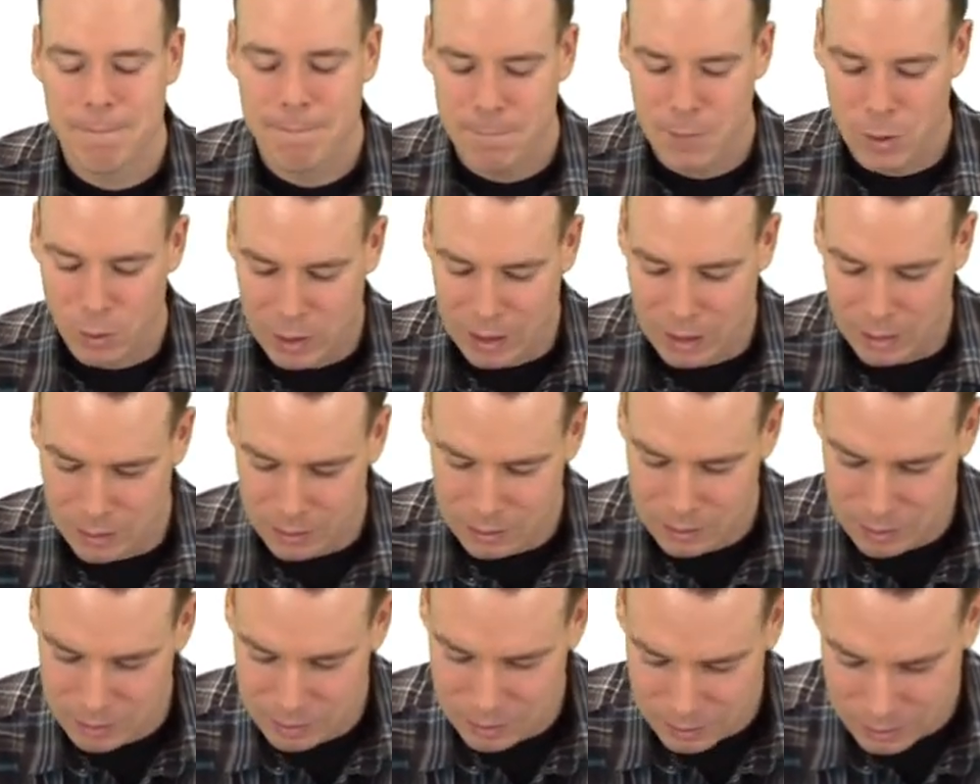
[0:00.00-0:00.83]
Okay,
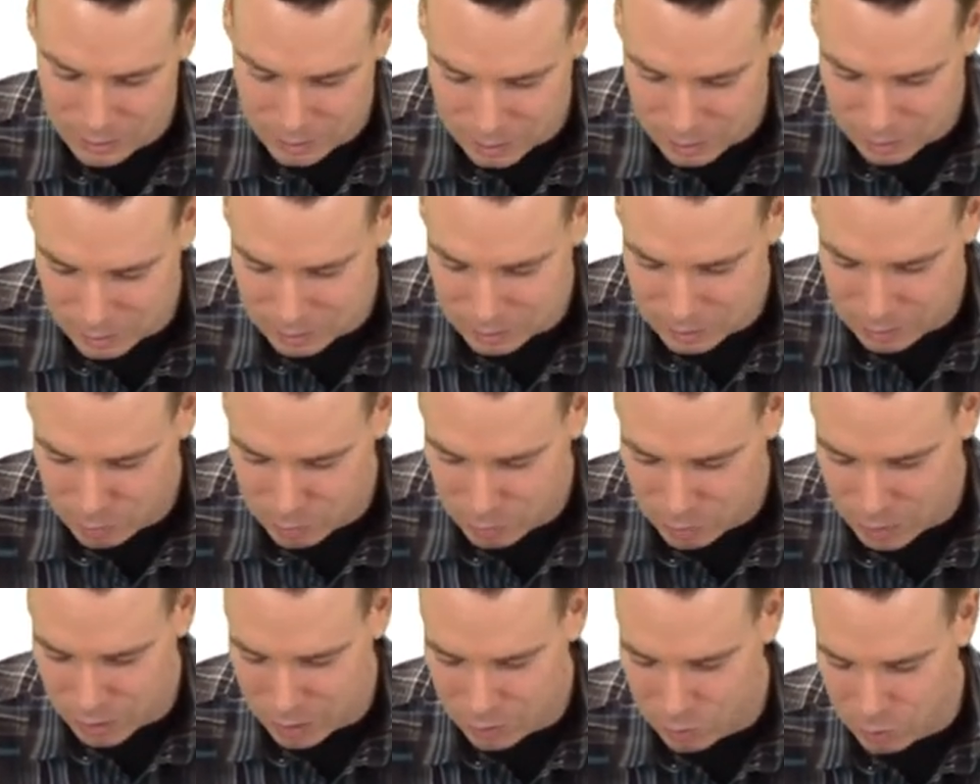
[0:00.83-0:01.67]
this is, as
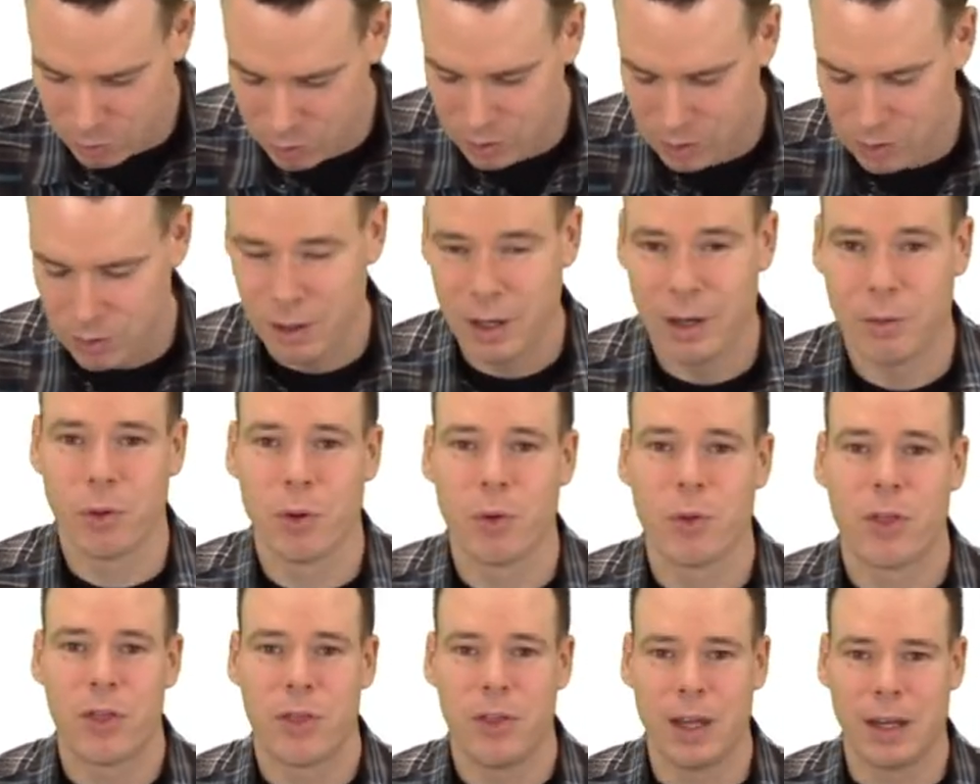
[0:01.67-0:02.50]
I wrote here, I
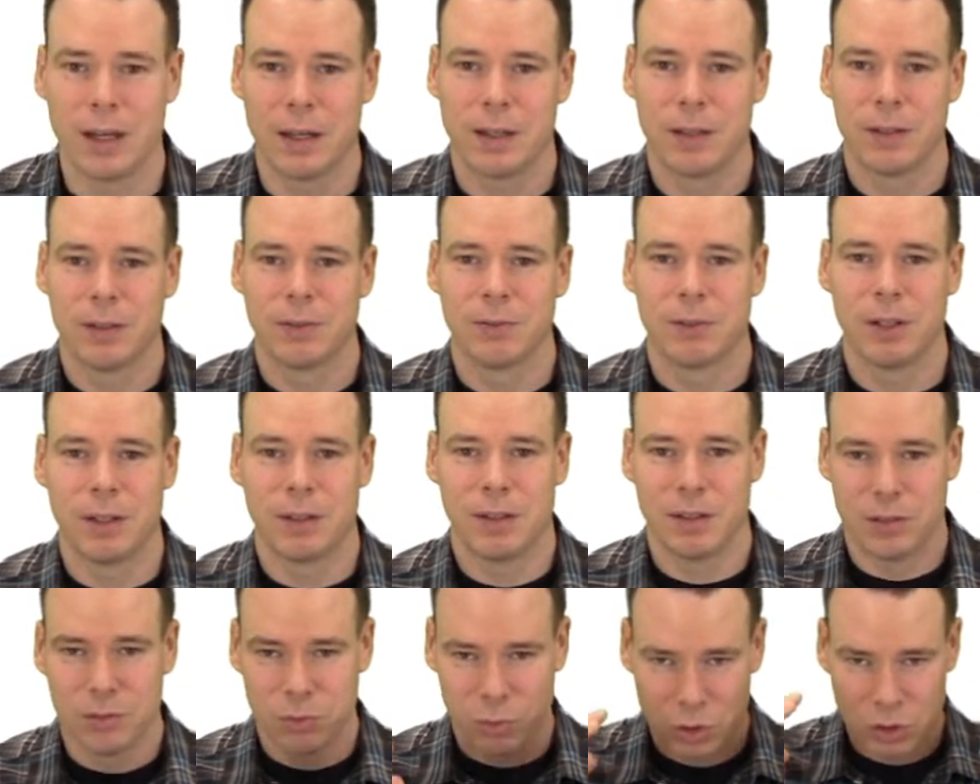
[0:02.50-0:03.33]
wrote think, right?
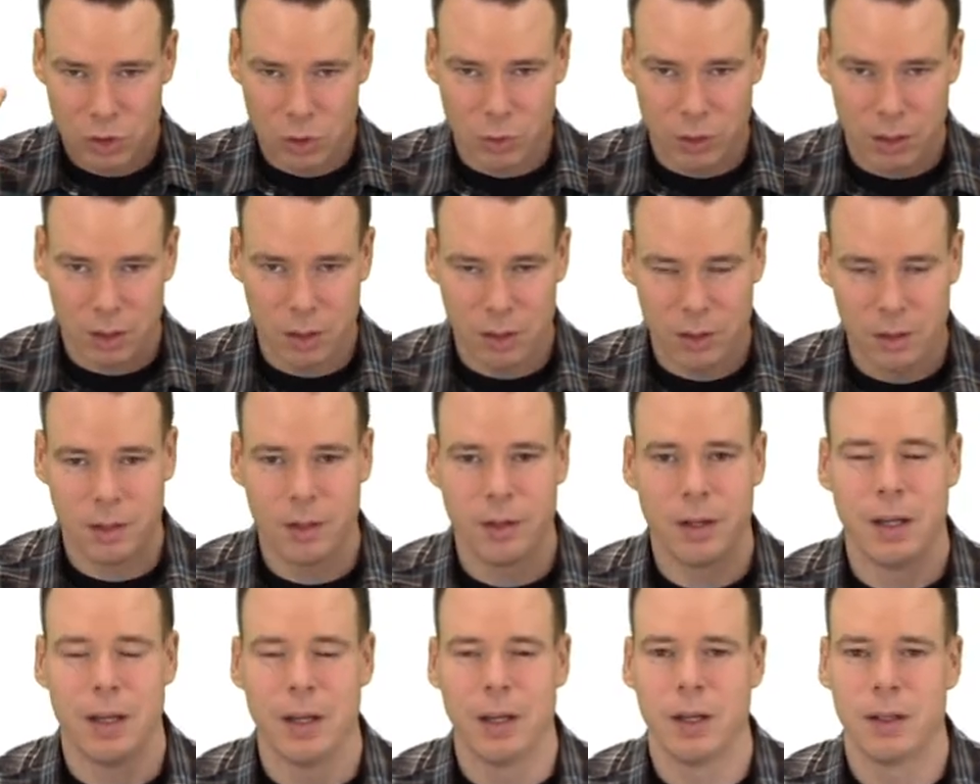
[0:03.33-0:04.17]
This is what's going on in our
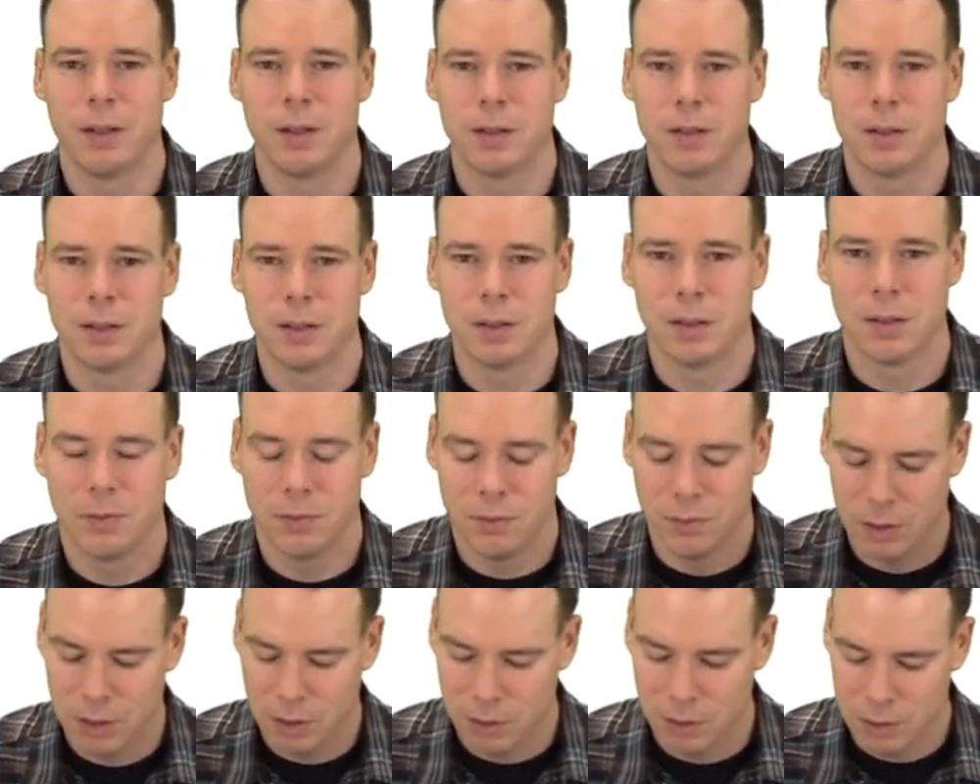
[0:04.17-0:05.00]
head. This is a
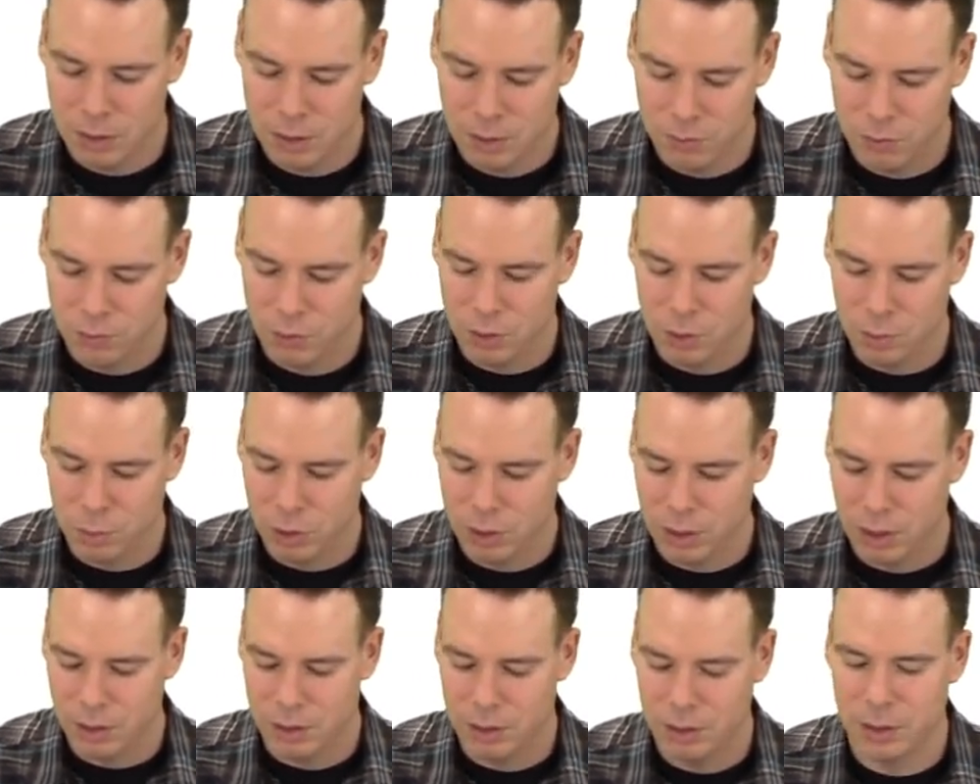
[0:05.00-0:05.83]
very informal
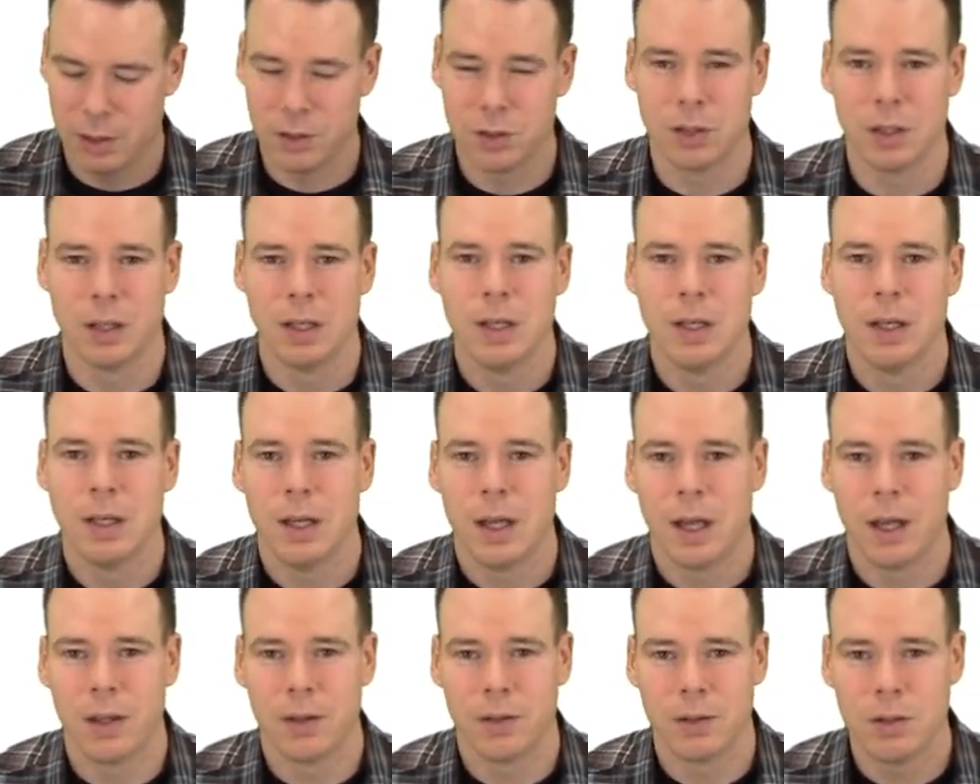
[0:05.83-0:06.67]
calculation.
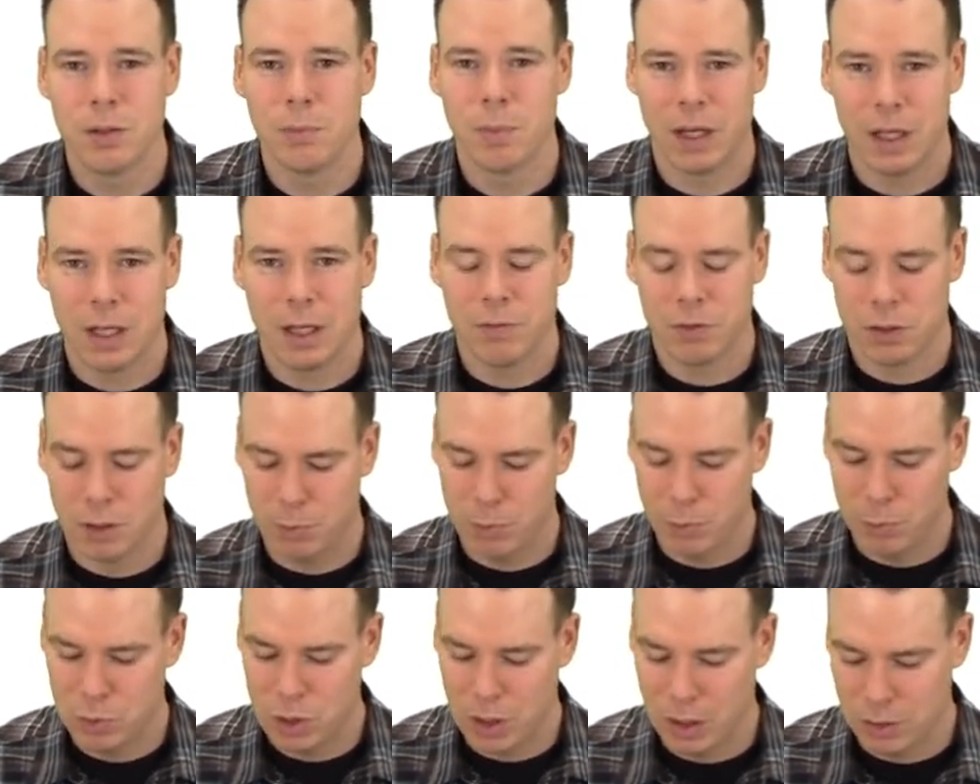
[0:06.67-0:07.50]
And you might have some
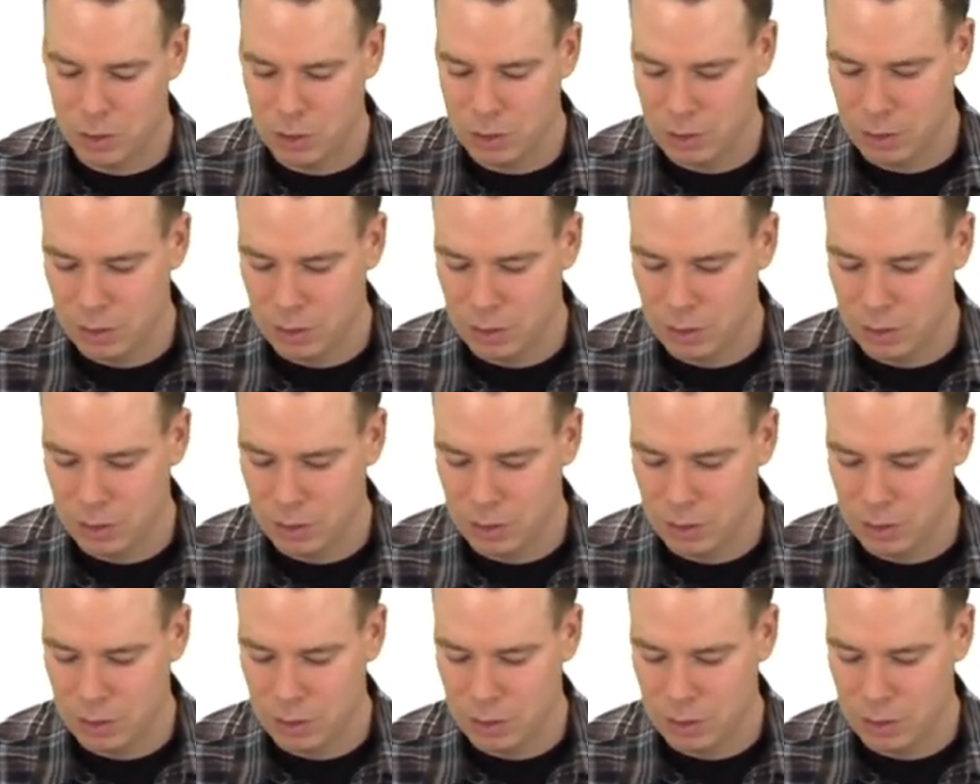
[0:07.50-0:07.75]
objections.